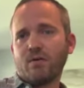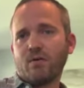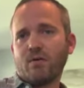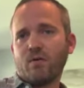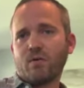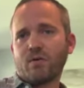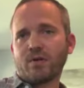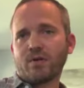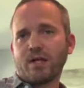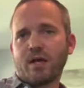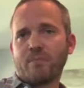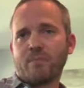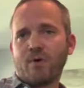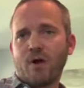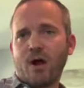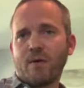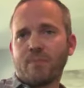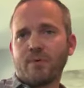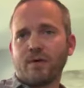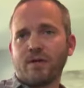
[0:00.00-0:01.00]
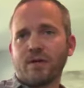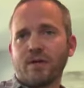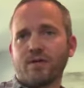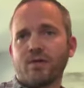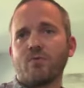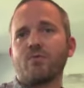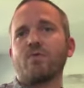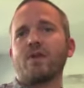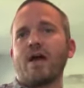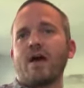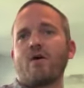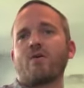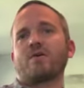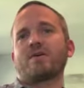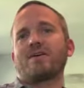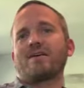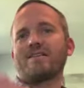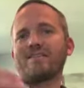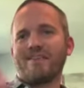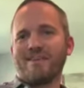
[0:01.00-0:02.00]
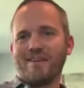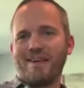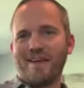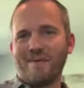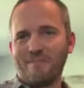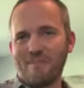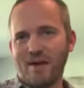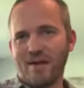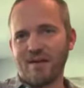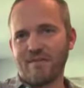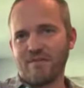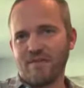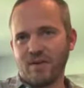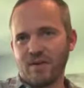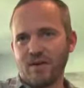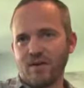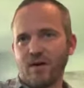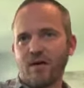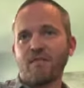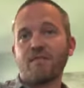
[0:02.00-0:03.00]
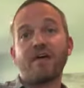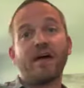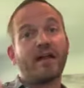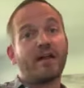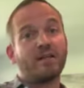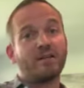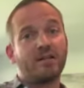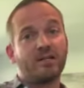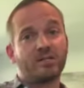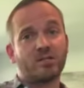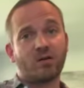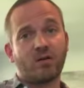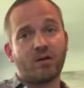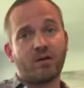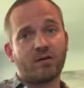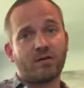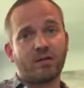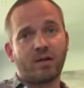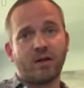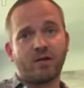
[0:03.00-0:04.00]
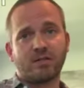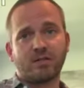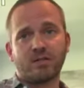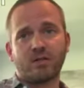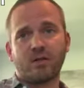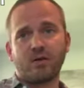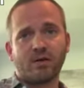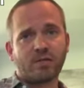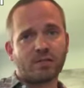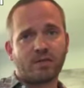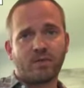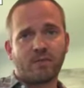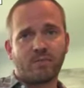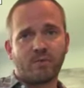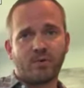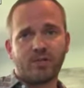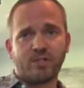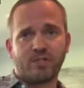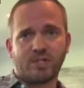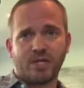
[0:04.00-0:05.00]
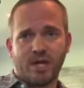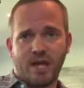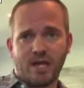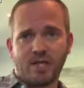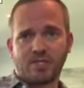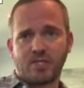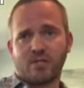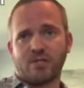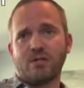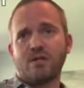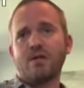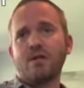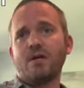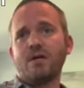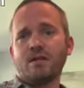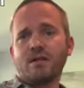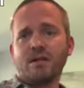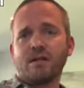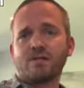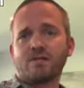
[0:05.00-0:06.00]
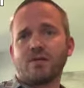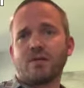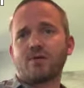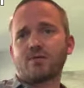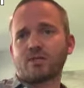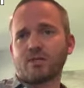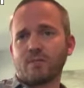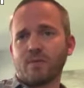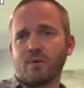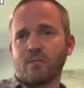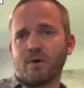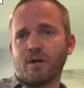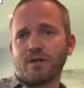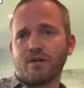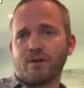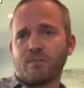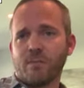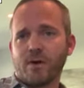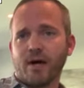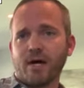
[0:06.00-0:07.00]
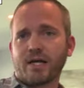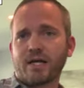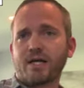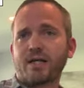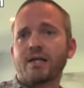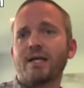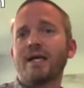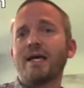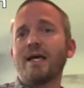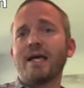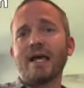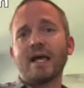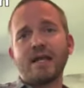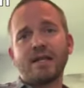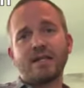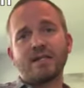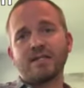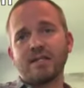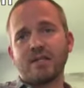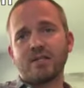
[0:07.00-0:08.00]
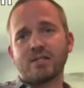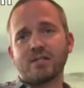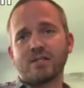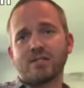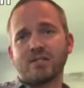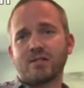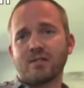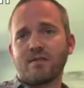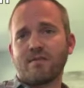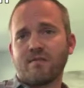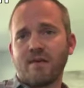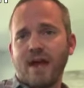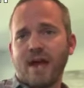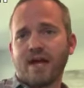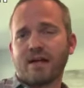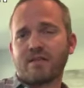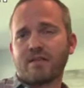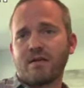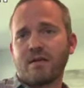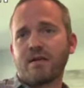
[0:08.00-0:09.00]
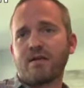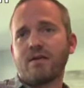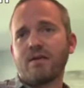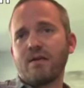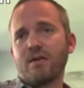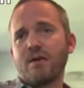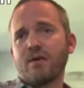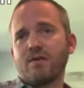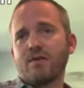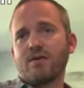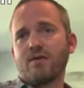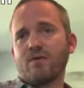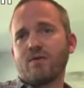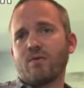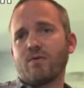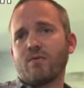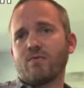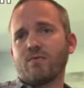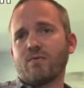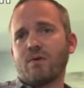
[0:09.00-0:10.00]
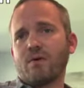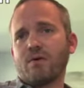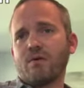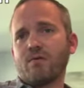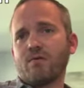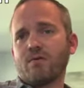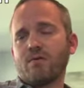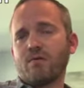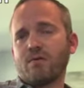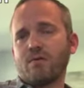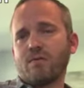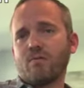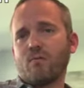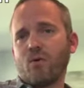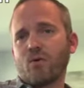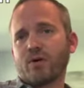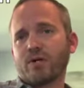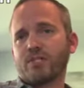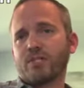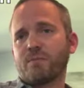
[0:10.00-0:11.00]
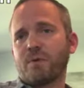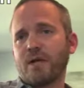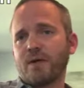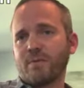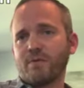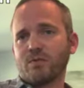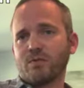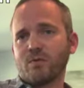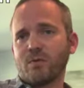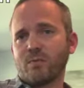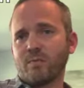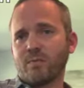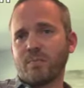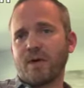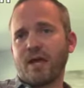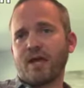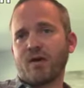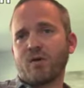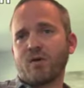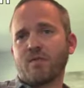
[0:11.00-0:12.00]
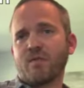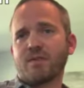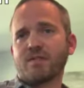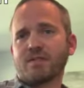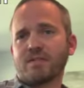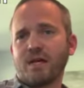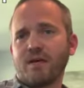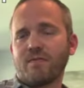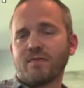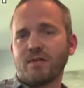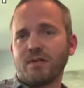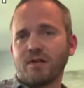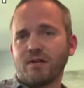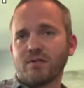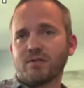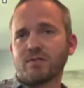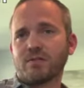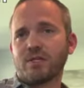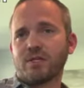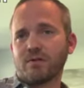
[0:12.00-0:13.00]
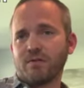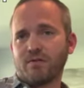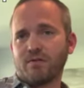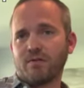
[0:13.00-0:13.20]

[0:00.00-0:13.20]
that property, you now get the net benefit of that additional $100,000 of appreciation that is also going to be money in your pocket, in addition to the fact that the mortgage payments you've been paying over the 7 years, that